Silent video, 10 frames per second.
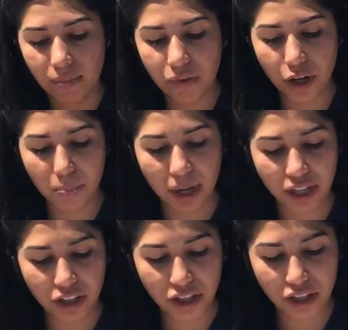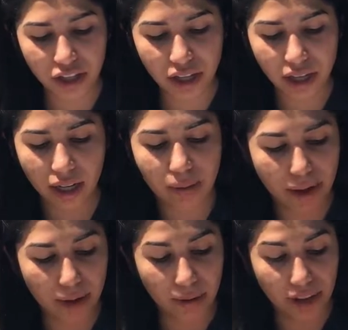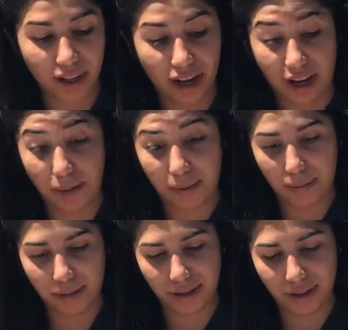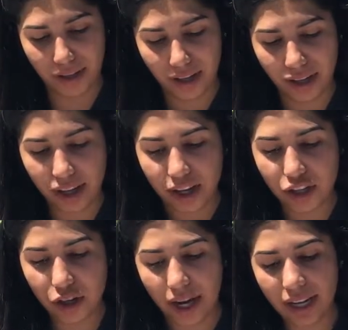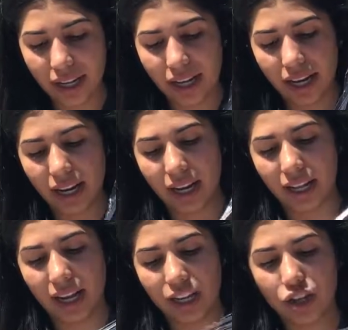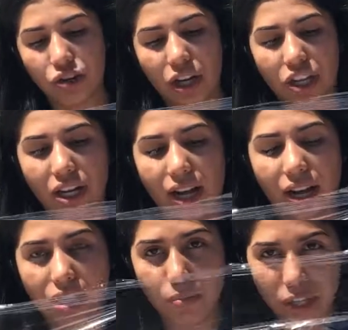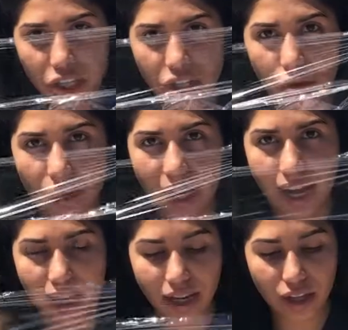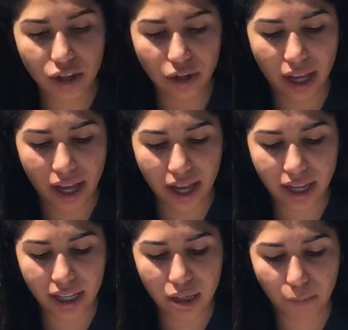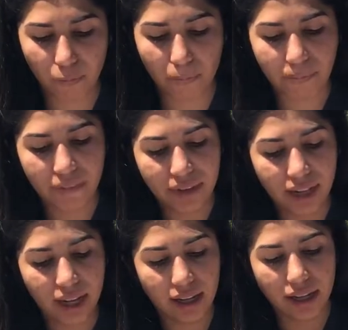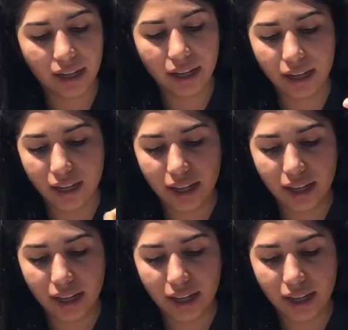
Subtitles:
your picture is just gonna come out with a lot of air bubbles. So try to get it, like, stretch it out as much as you can so that it's like good.